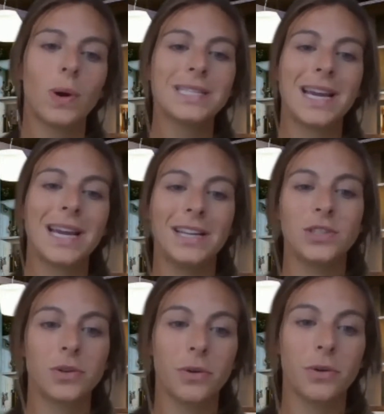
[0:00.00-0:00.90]
or site
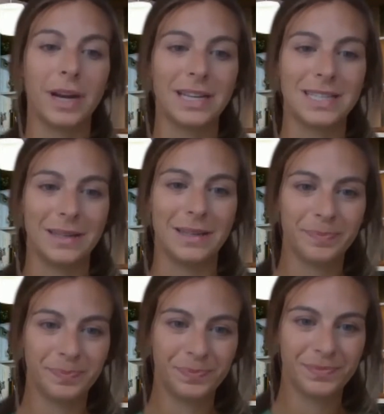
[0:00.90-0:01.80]
screening team.